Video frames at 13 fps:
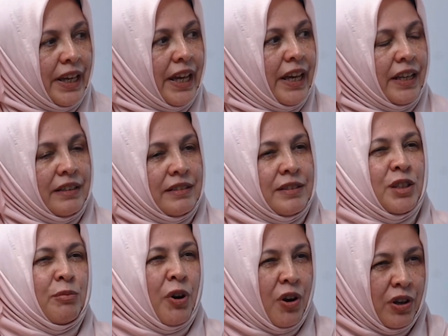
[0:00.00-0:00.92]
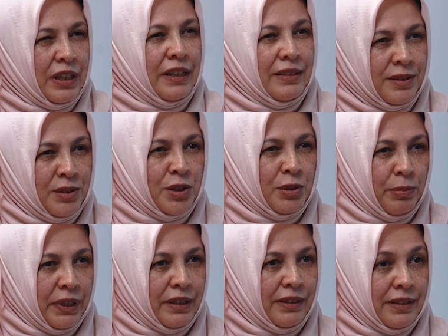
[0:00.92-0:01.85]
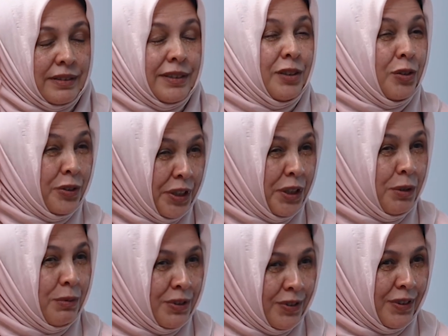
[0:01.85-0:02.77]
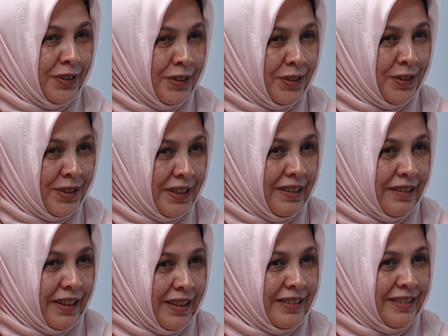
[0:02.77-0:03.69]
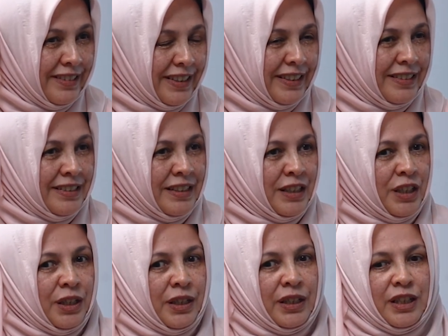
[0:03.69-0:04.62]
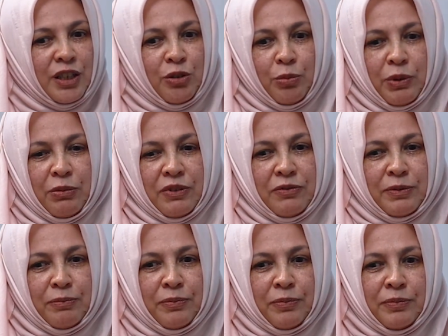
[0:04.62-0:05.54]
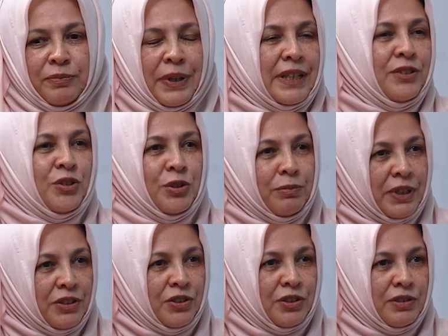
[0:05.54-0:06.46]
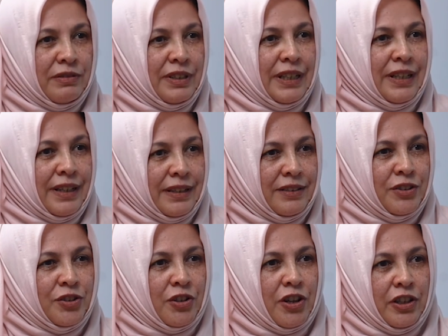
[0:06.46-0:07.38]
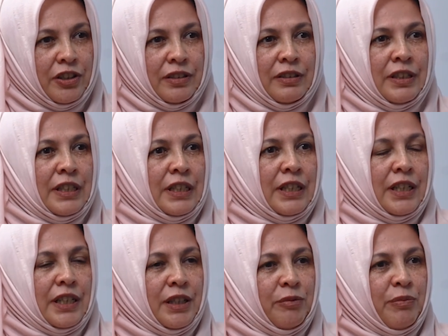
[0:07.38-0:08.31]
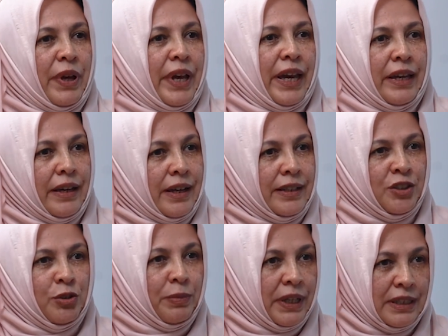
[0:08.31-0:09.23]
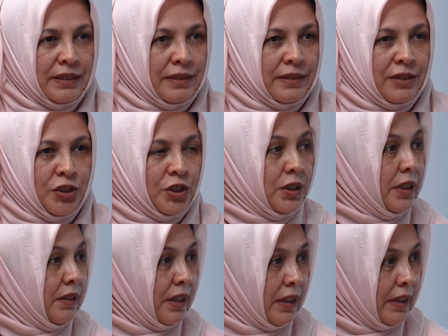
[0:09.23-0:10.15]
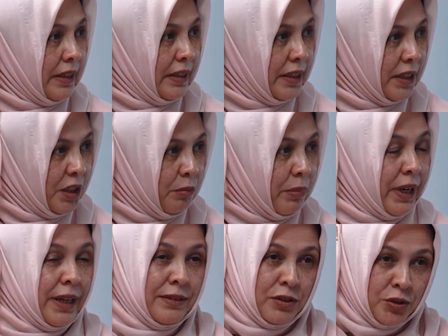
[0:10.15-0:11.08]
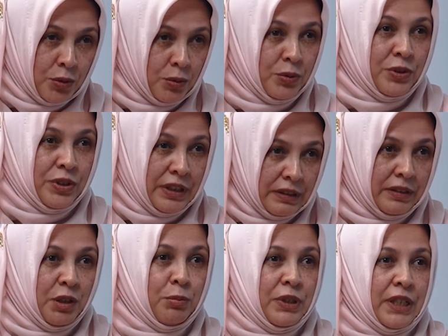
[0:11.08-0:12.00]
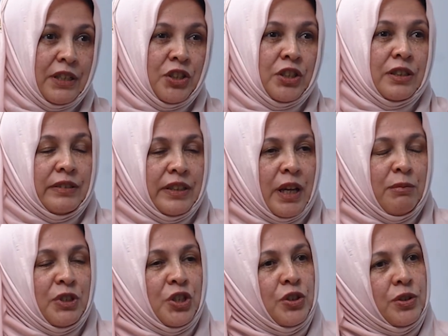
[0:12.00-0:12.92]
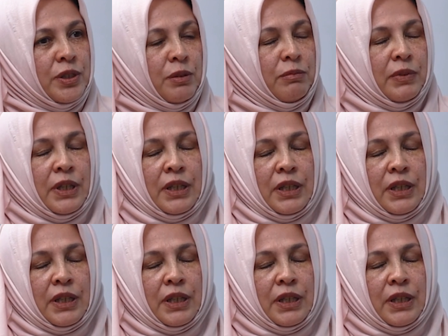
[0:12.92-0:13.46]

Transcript: and some hard lessons being learned. And already we're starting to see that, right? Where we've placed too much reliance on AI to make a decision and the inherent biases cause real reputational damage to some